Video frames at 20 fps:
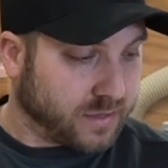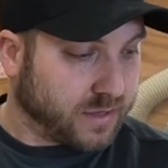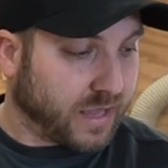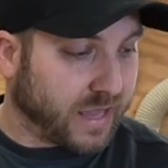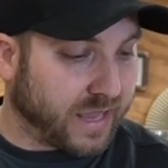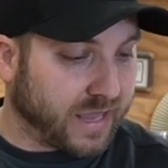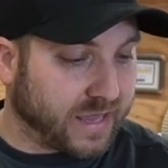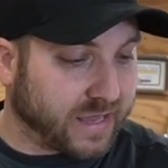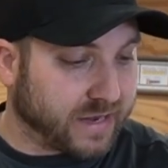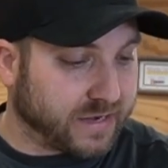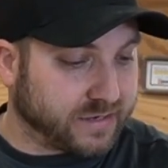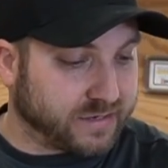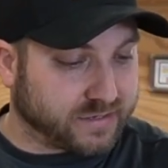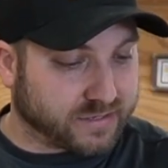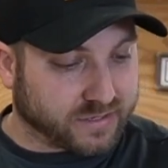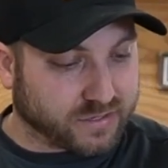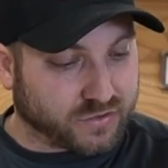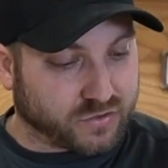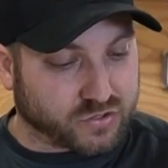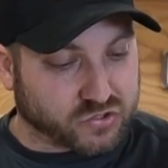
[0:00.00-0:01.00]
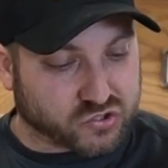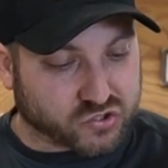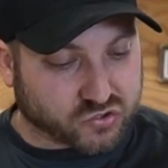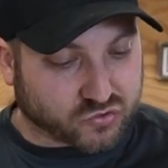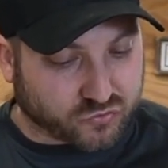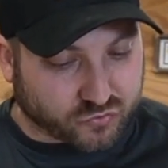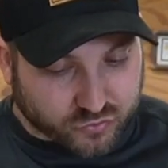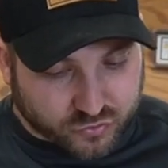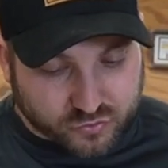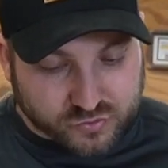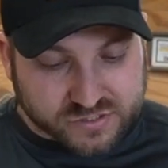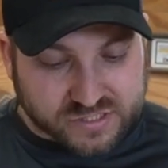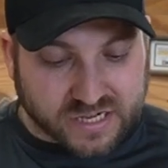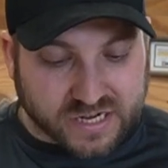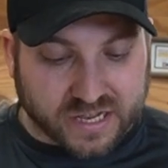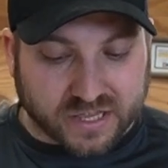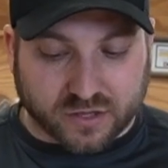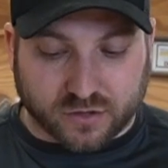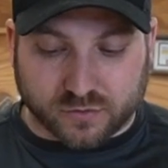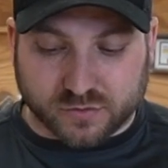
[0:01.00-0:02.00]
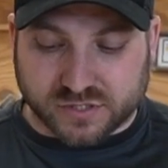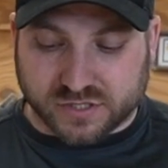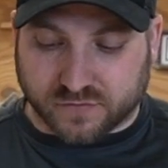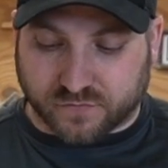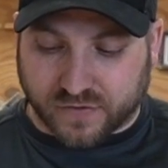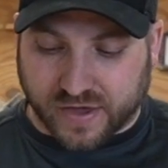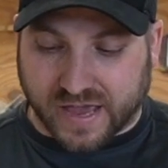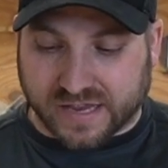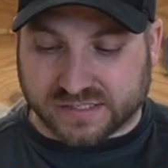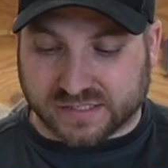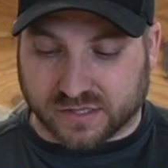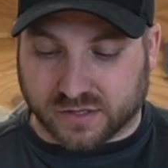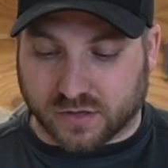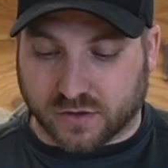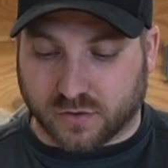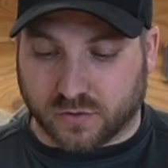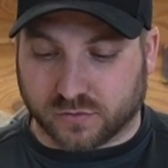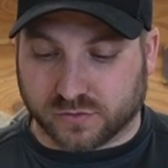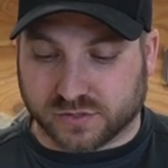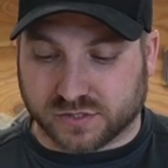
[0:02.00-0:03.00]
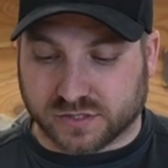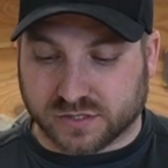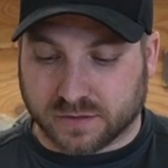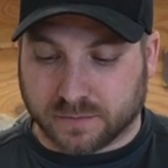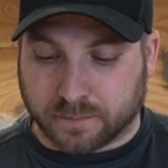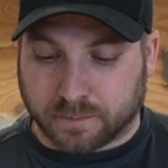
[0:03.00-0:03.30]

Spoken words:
And the screws that I use to fasten those,